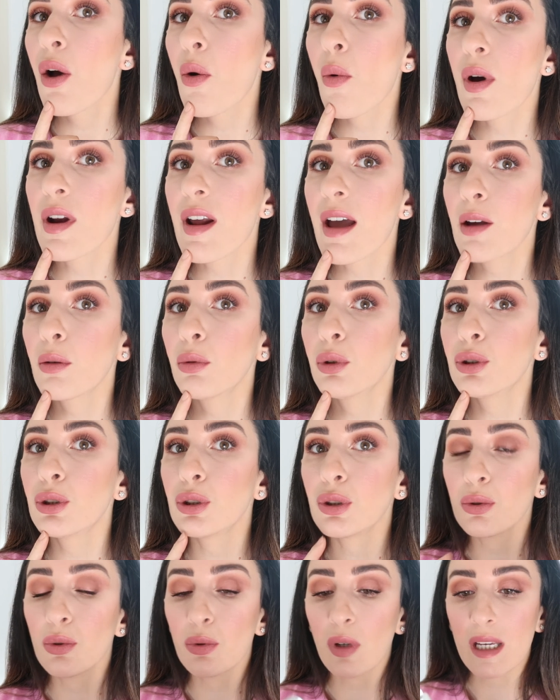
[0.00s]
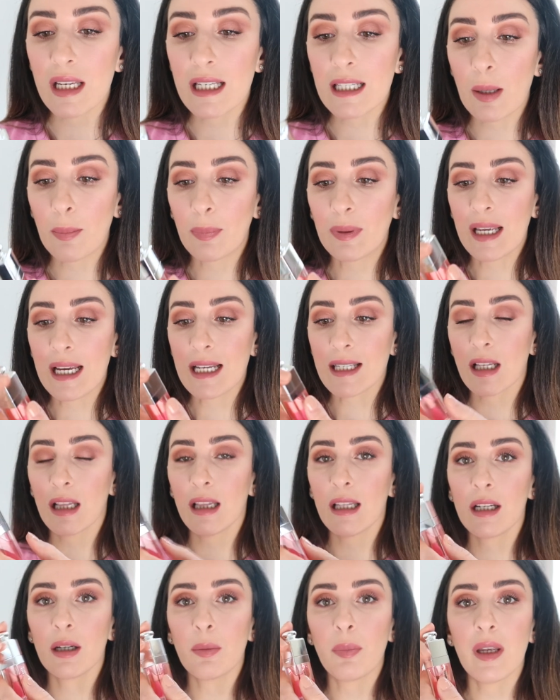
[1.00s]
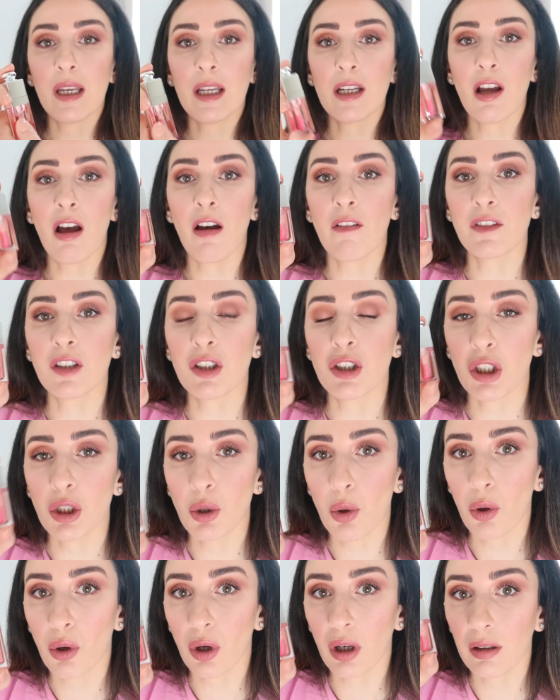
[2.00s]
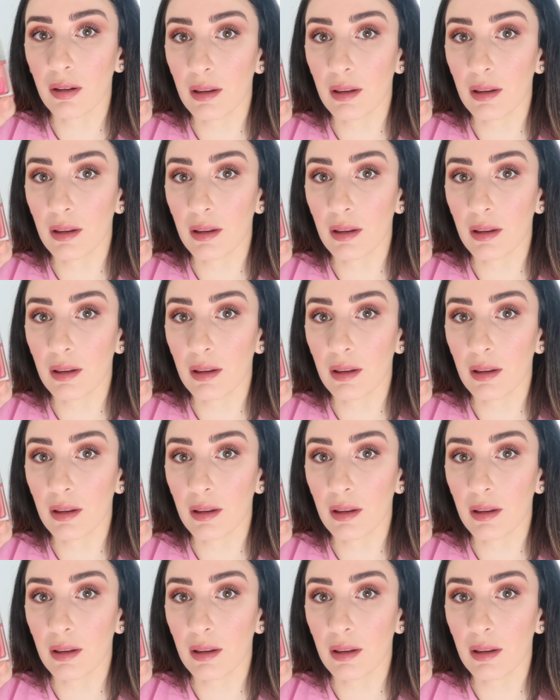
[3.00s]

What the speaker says: what I will do is place a little bit of the Dior